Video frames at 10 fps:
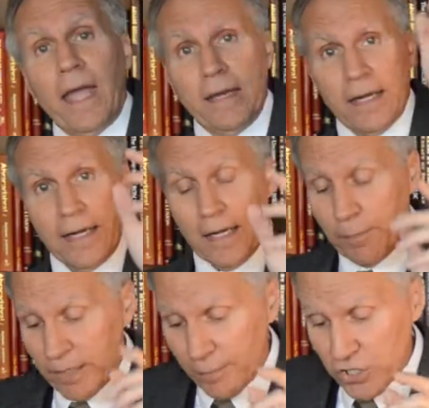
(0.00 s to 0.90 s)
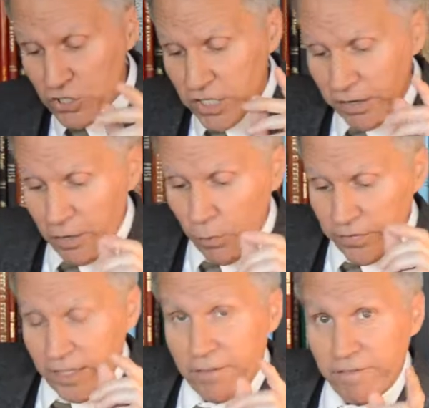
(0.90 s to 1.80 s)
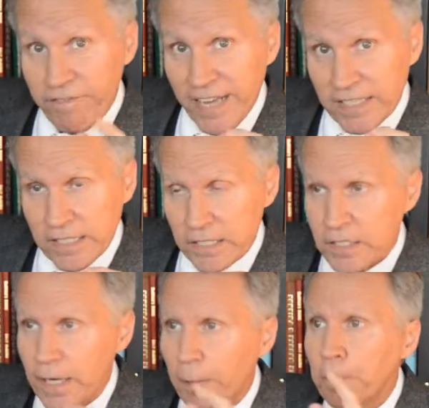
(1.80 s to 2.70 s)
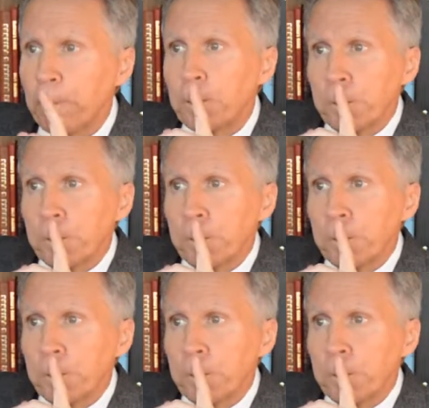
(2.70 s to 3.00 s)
And let me just tell you what the effect is. Now,